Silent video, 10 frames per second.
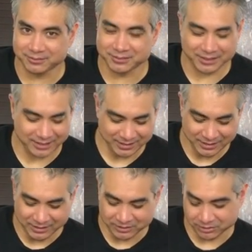Okay,
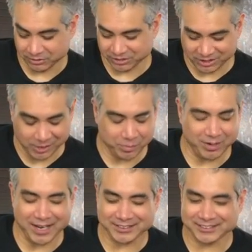so just keep
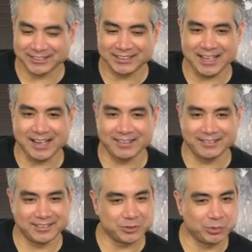practicing
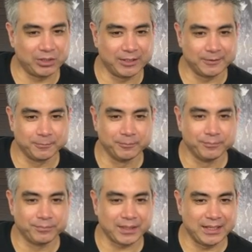that. This one
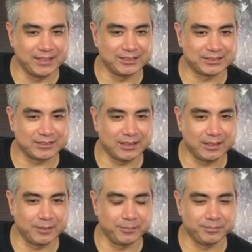is
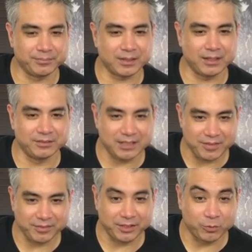
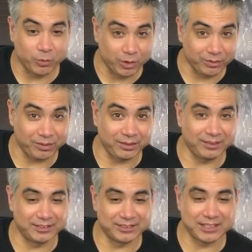definitely worth it.
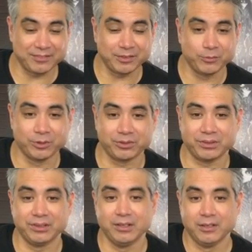It's definitely worth it.